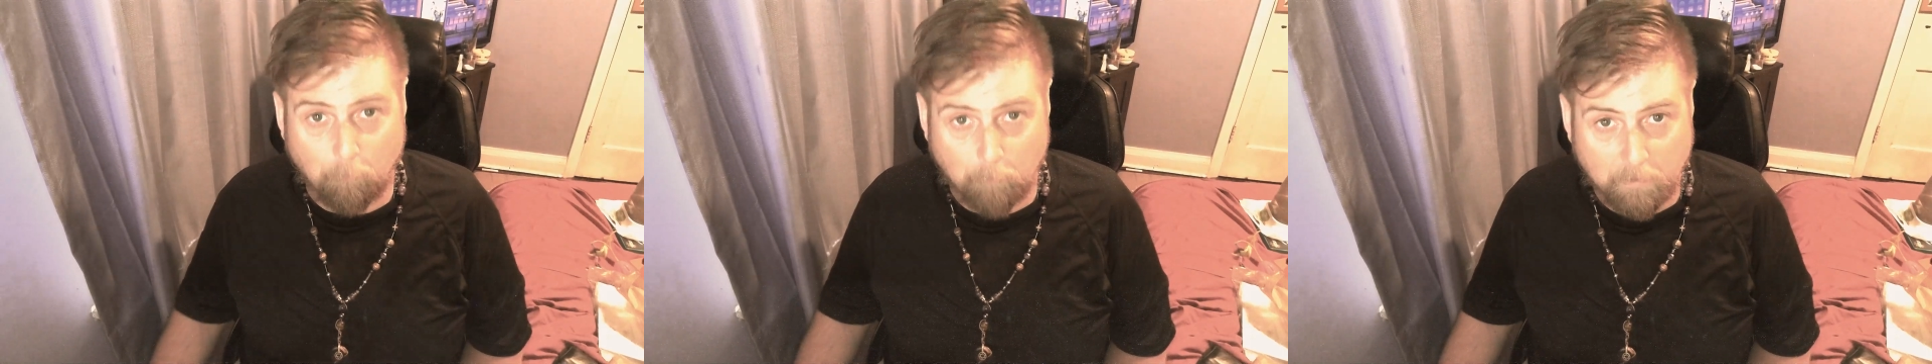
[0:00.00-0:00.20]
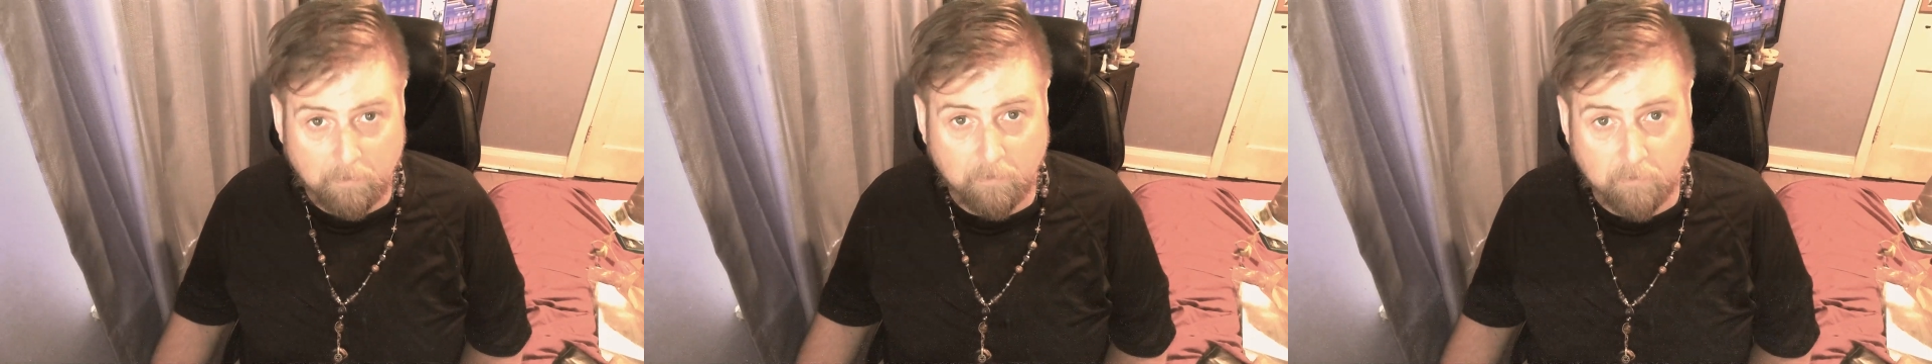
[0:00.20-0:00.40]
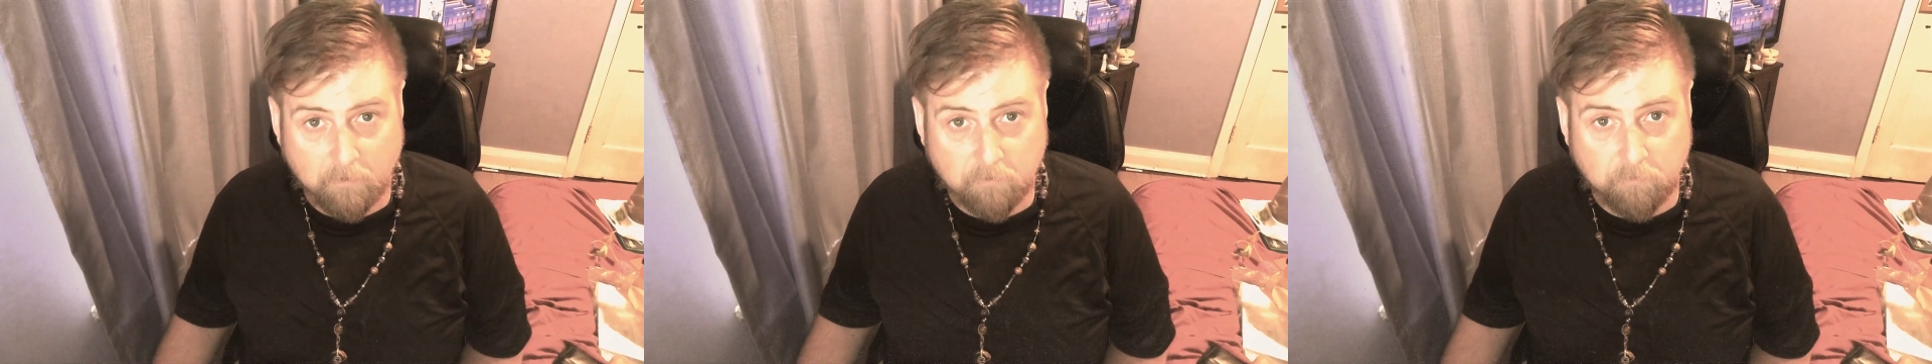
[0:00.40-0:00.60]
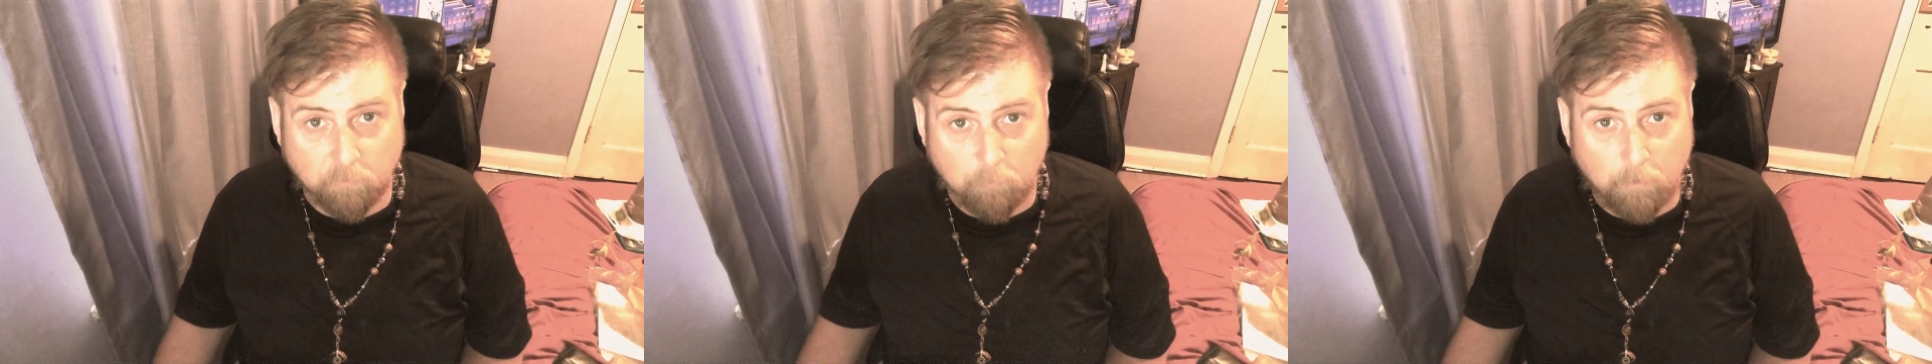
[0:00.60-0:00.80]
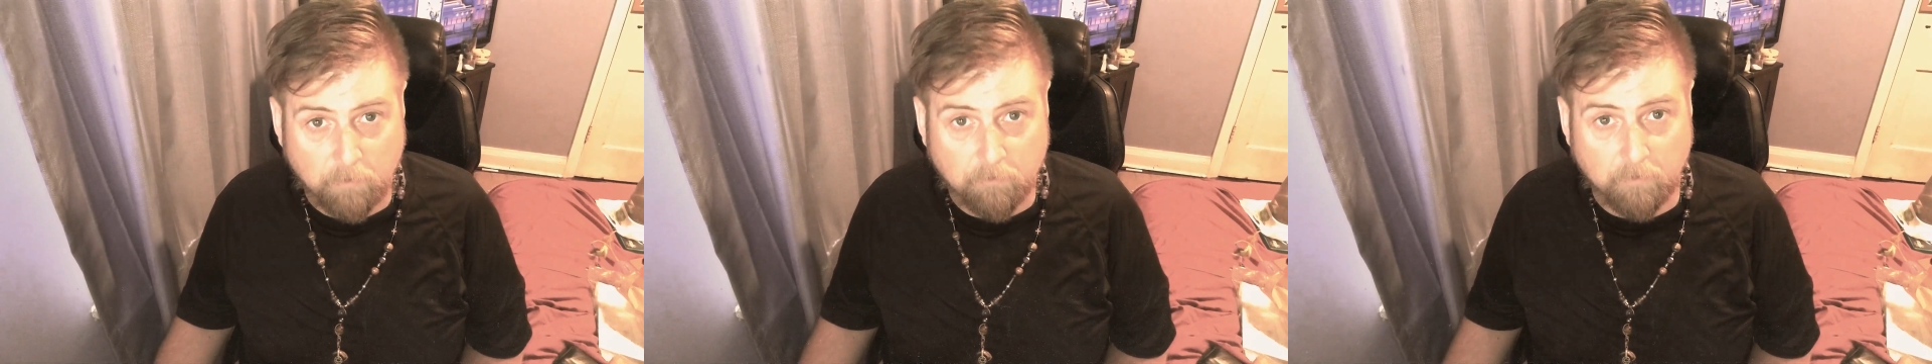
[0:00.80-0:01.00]
making this for
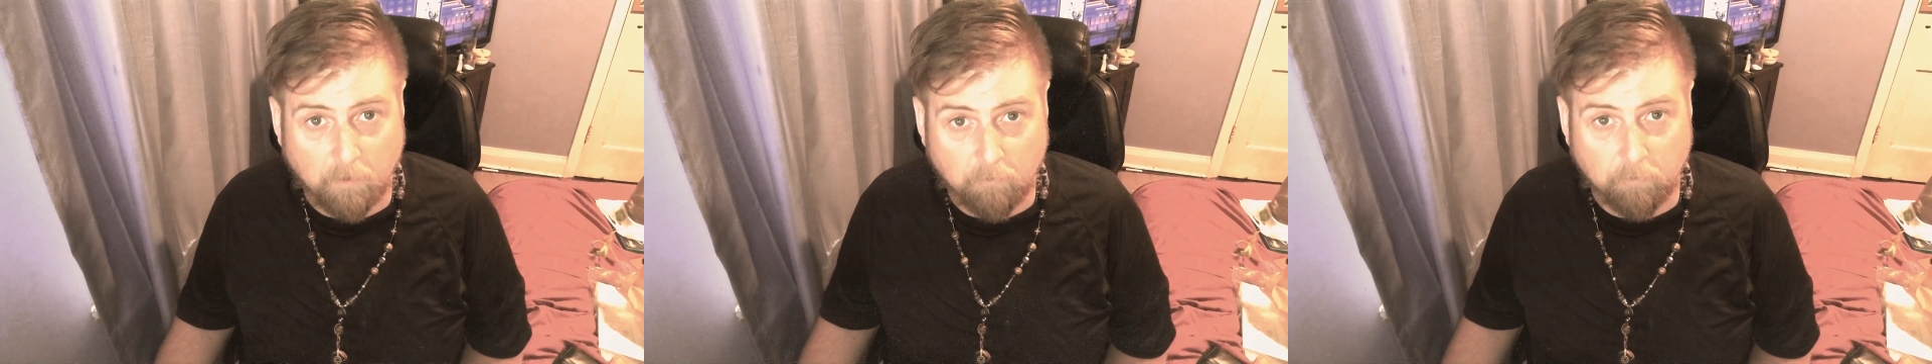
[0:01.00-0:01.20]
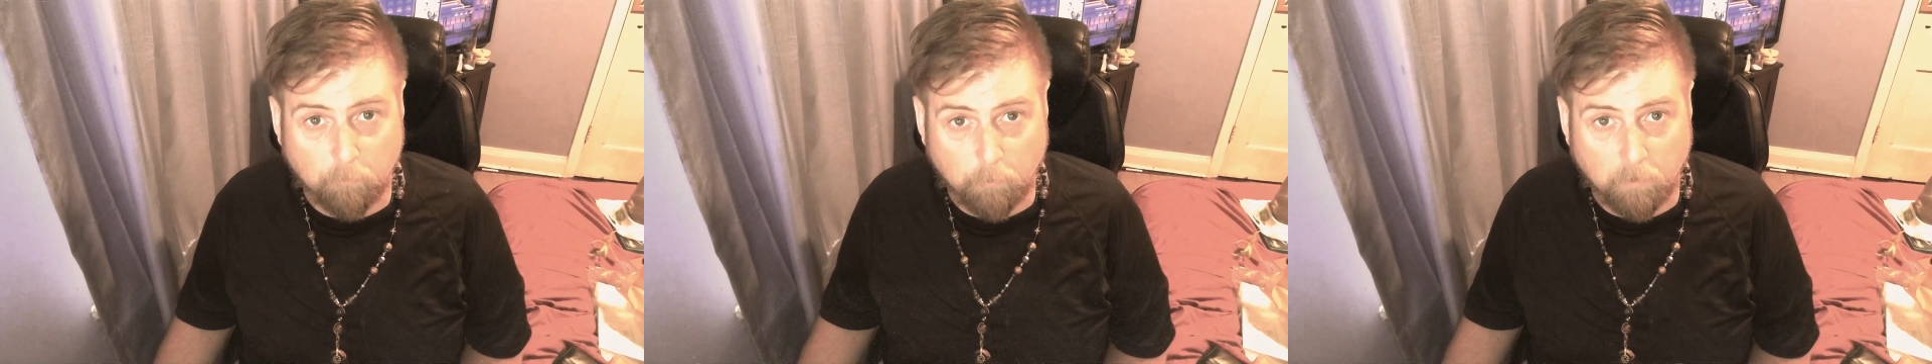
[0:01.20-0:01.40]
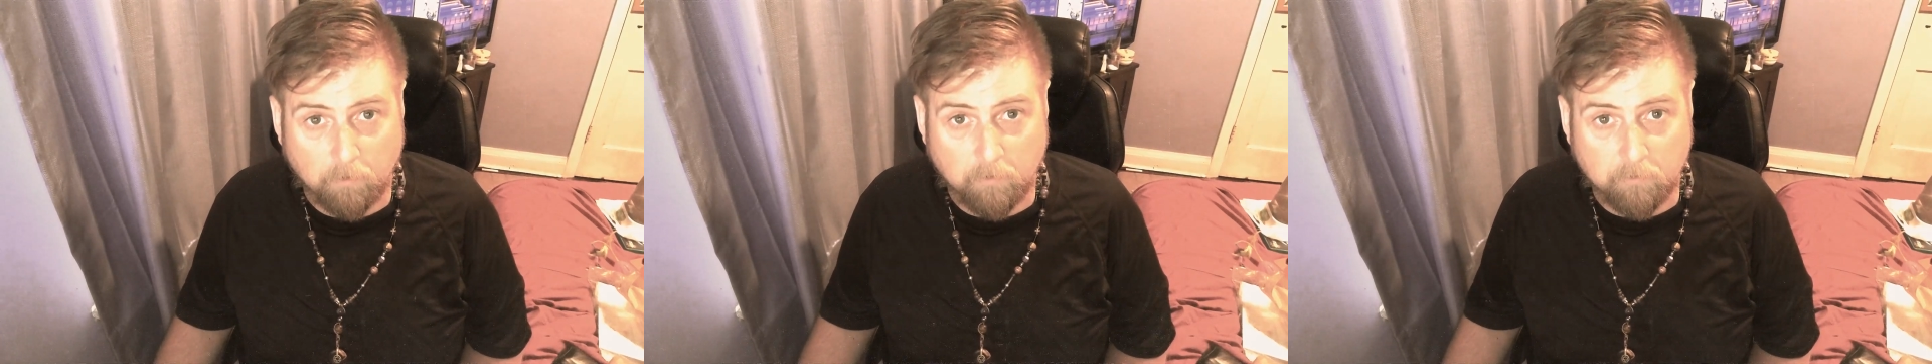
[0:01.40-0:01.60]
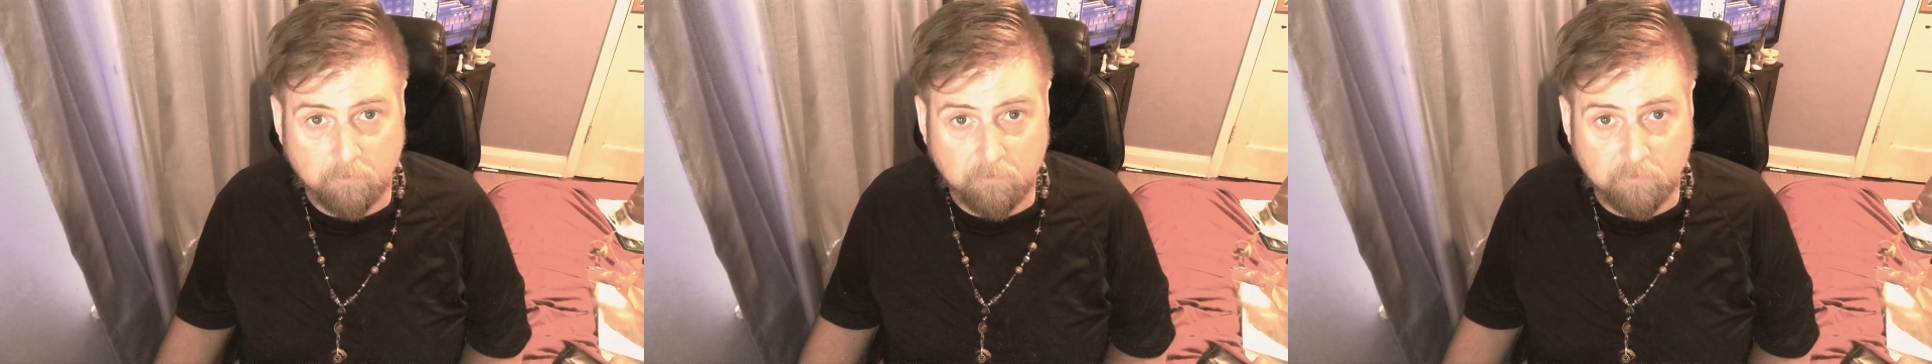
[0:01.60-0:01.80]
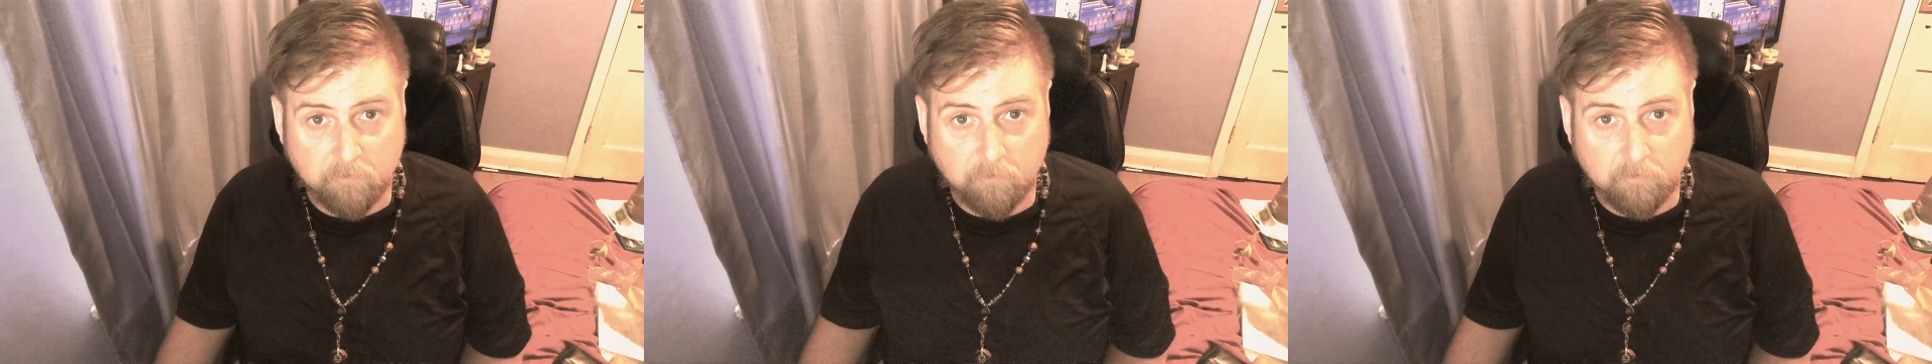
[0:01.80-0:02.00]
mental health awareness.